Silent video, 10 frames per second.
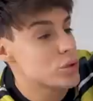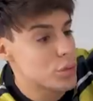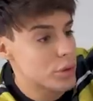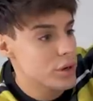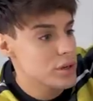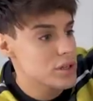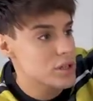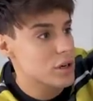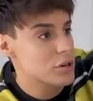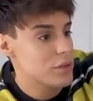So we're going to
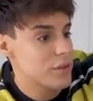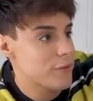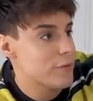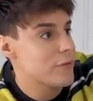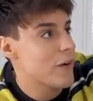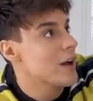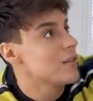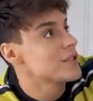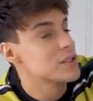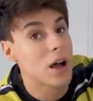start with a
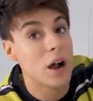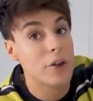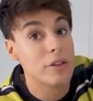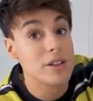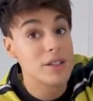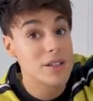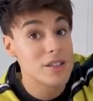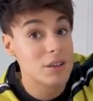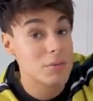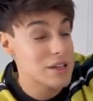5-star. This is
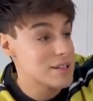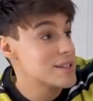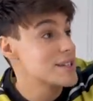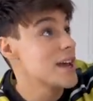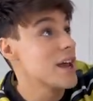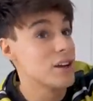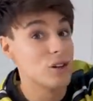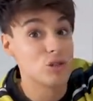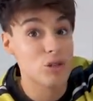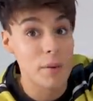some insane
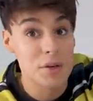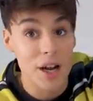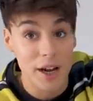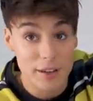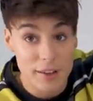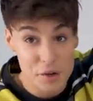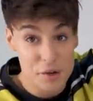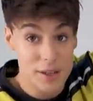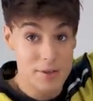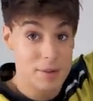contraption. I can
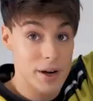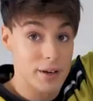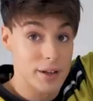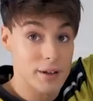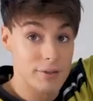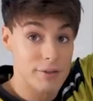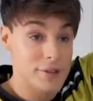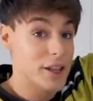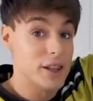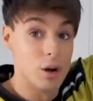literally barely
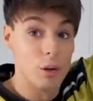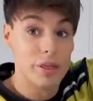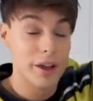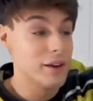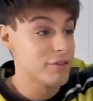fit the whole thing in